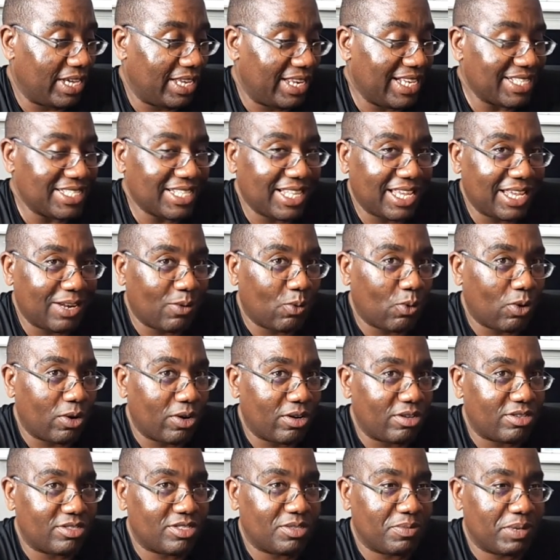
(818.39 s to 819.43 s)
That's a lot of
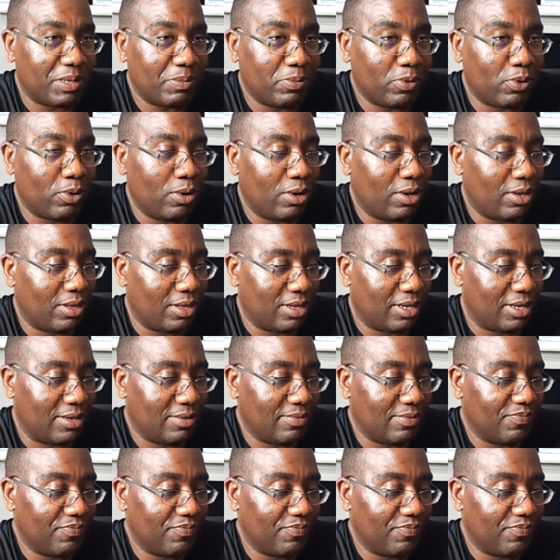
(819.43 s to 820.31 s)
water to be boiling.